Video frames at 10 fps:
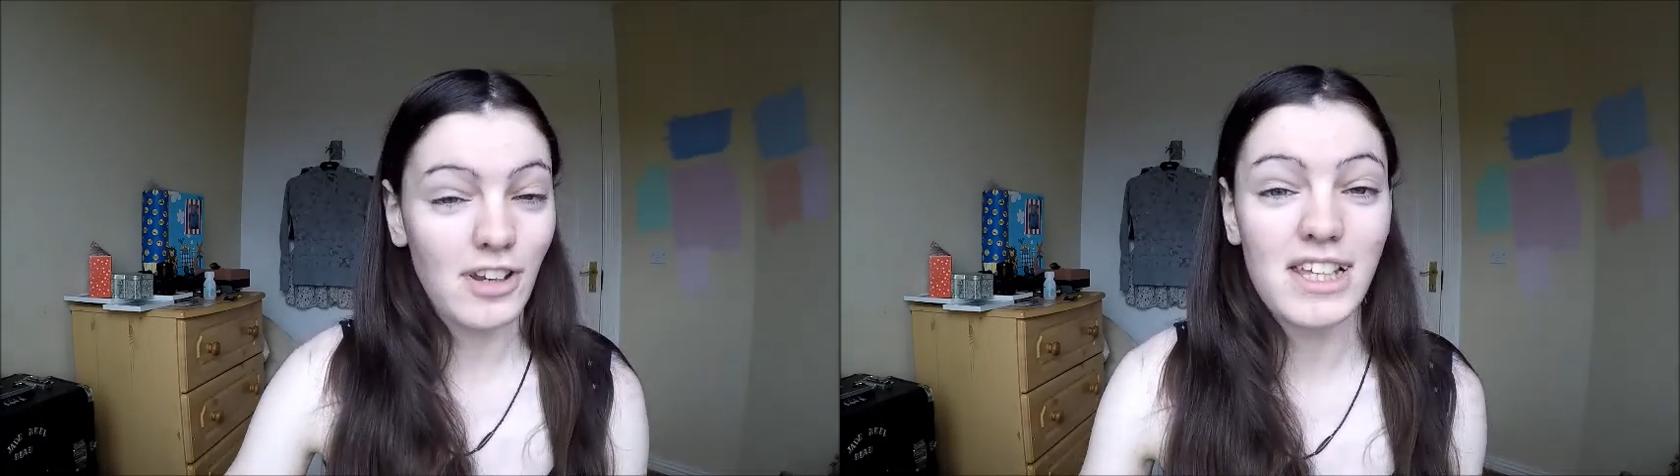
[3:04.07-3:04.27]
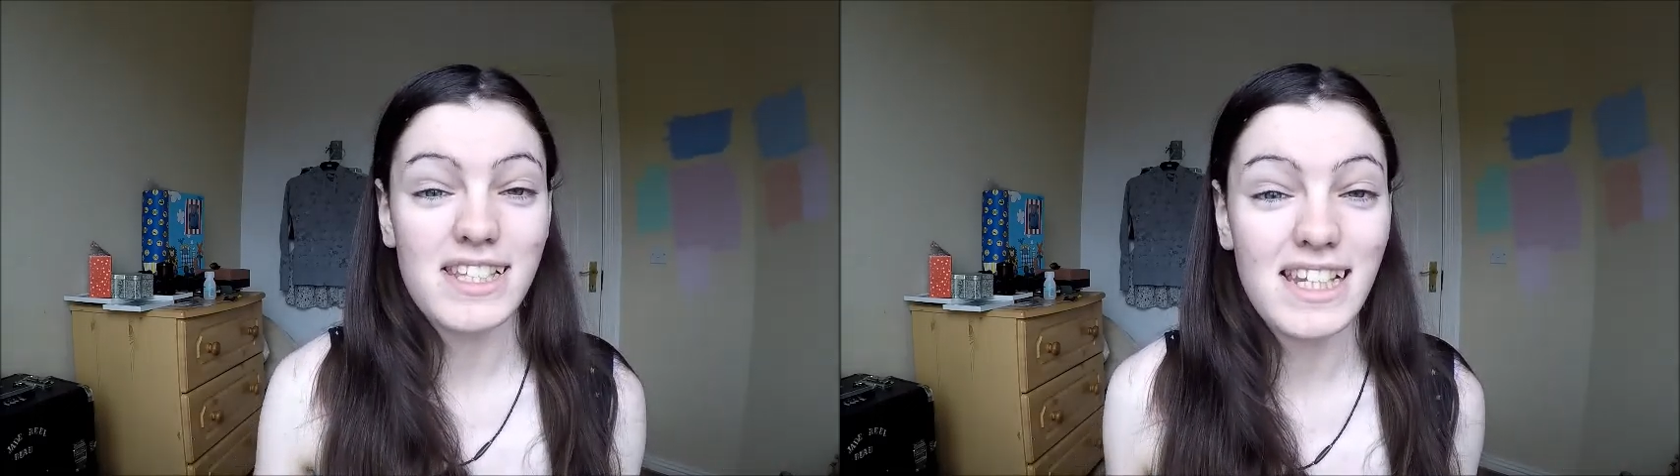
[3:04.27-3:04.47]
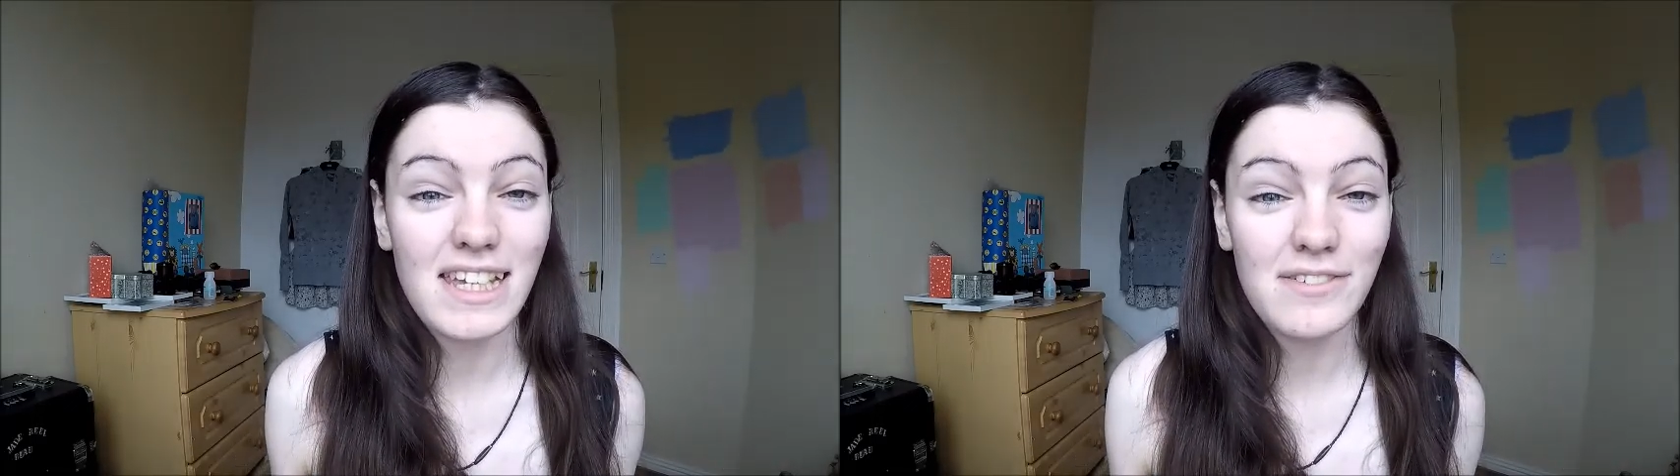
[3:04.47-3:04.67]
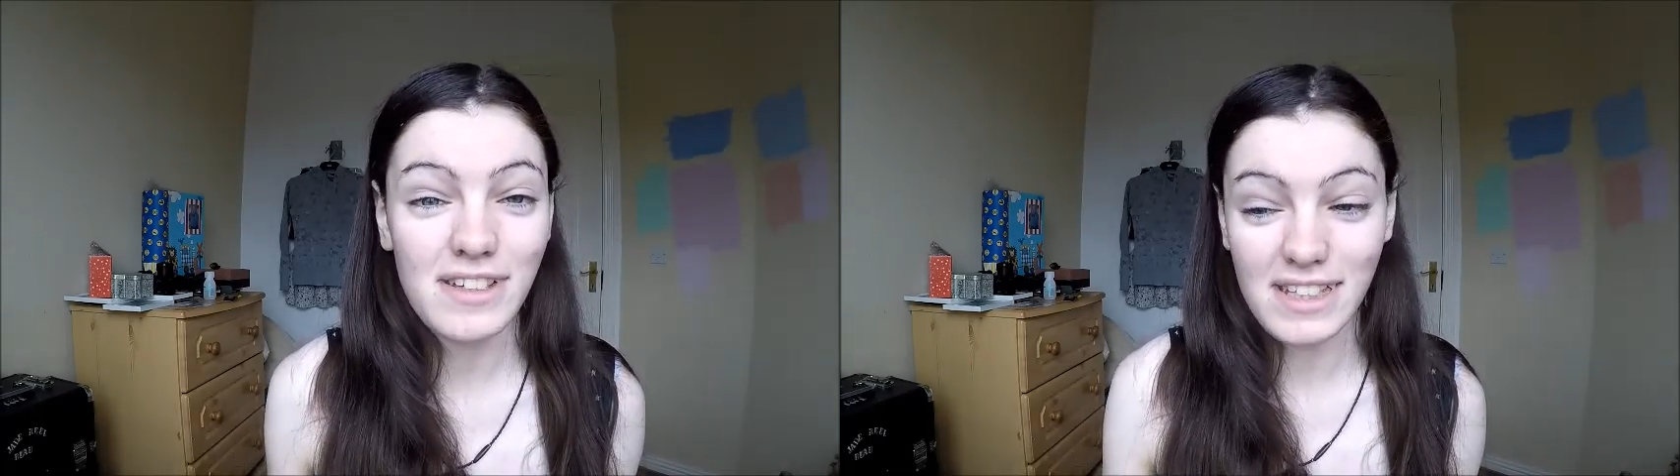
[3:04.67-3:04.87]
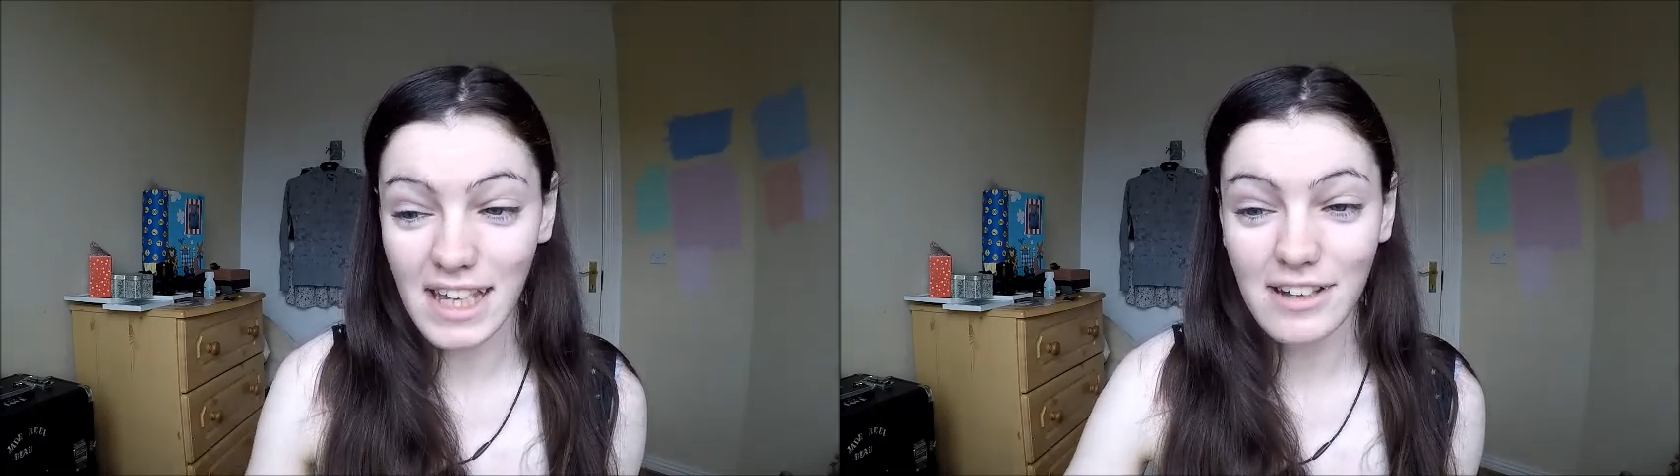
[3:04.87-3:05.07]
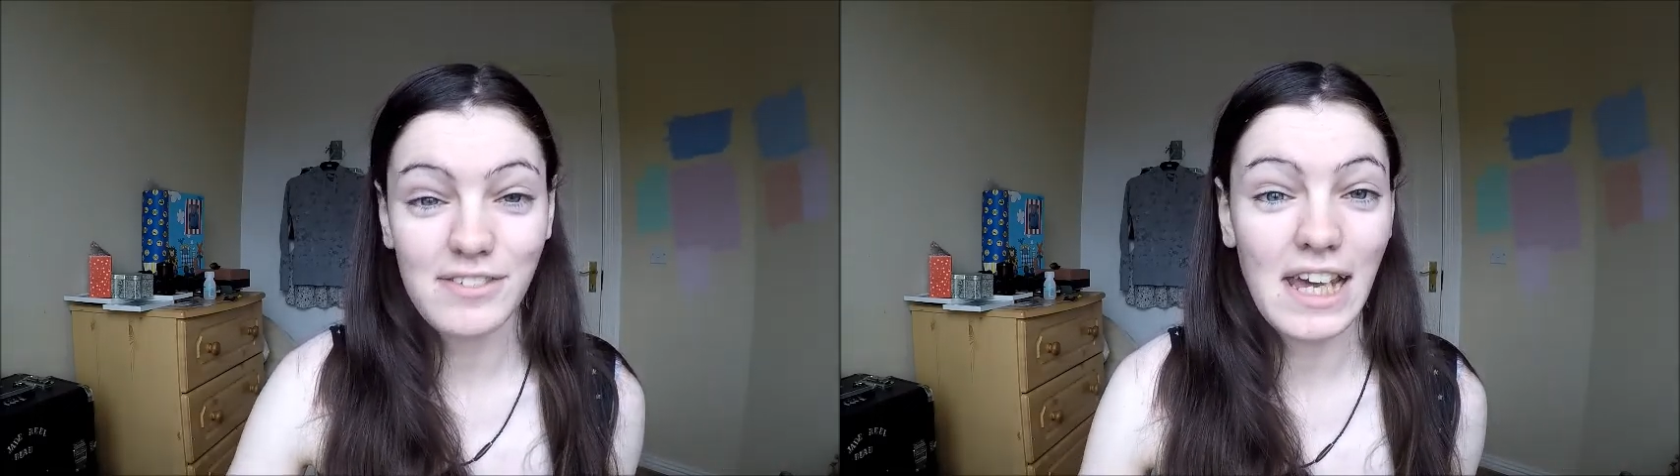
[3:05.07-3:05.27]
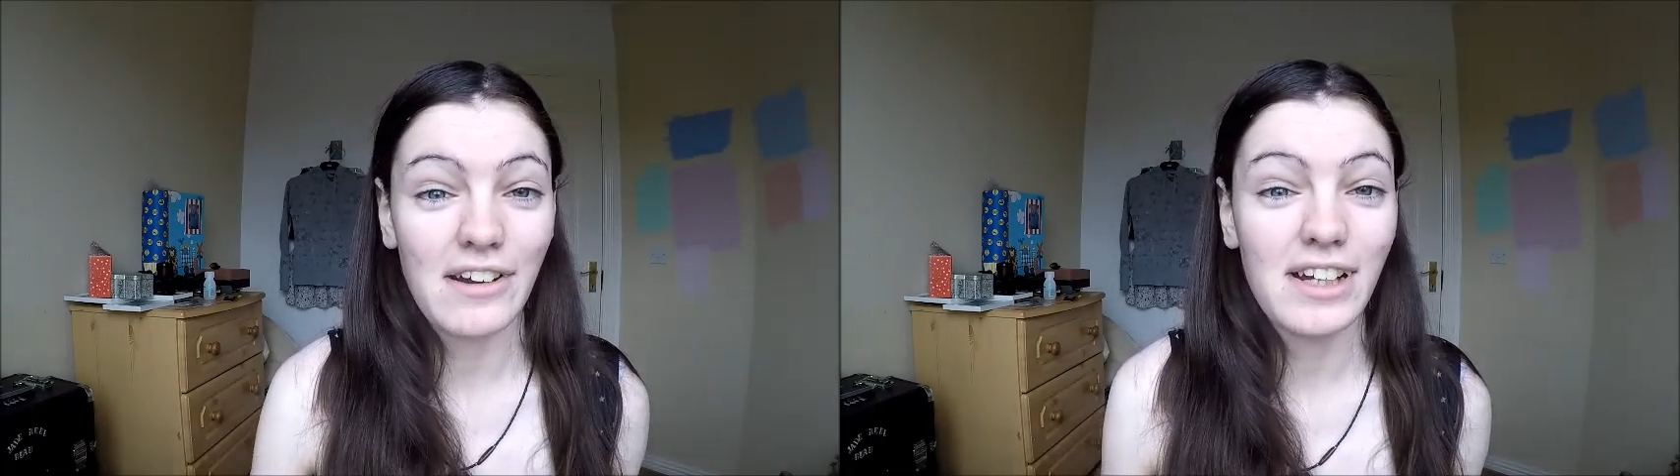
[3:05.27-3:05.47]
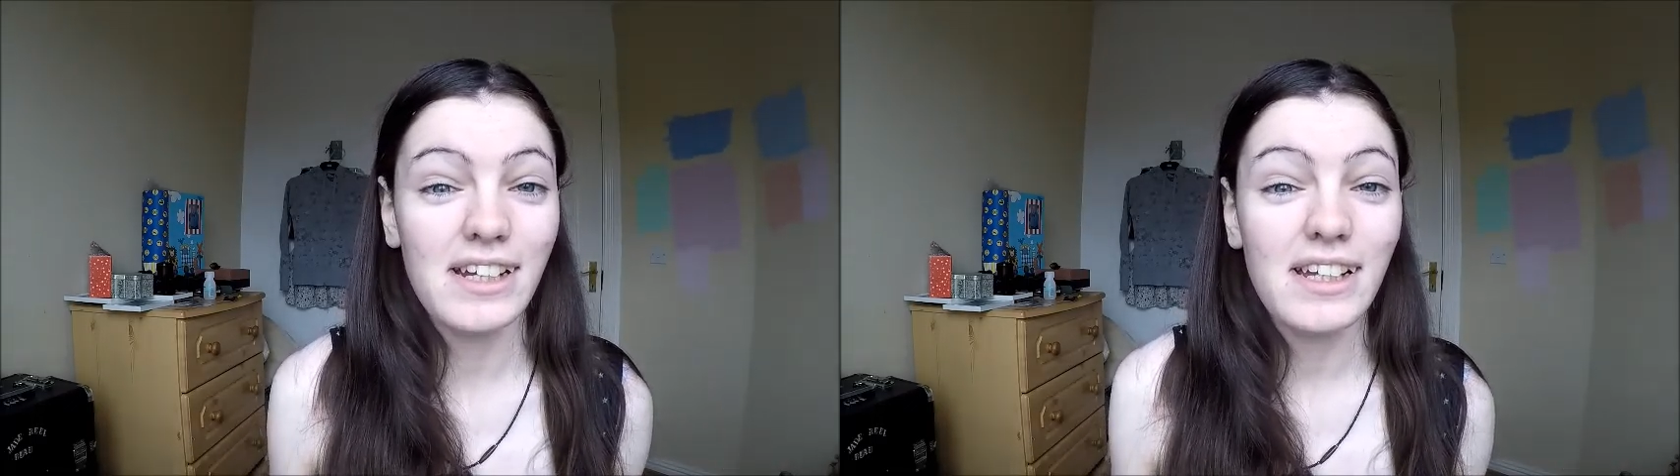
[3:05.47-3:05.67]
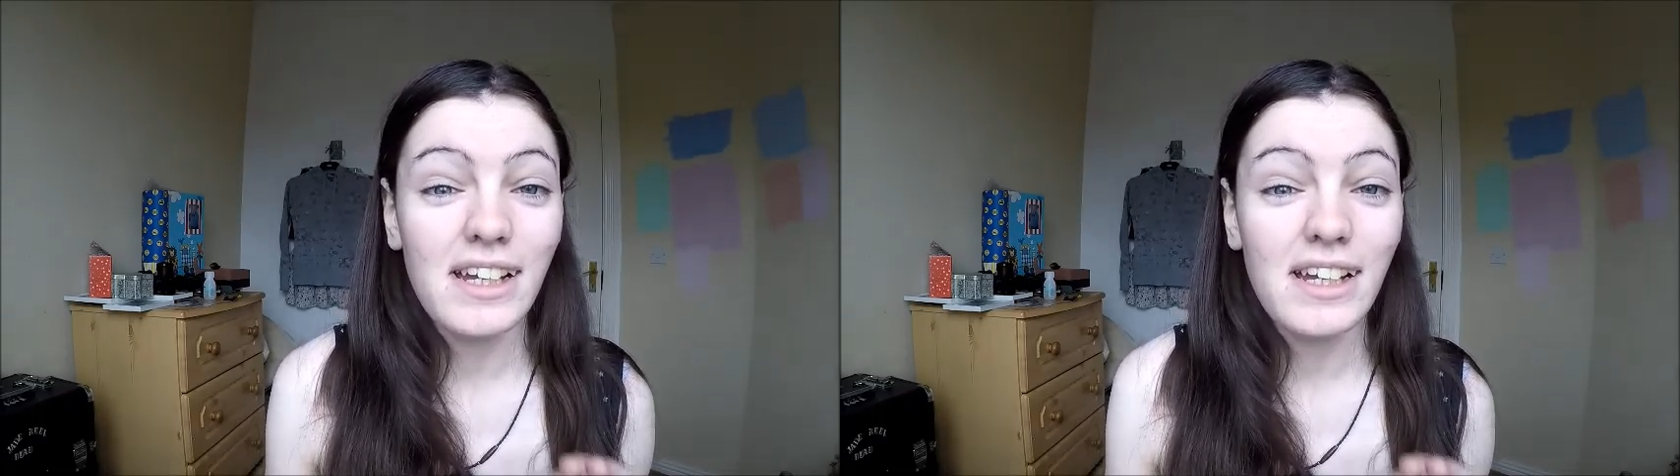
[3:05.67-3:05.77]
flight is leaving in half an hour,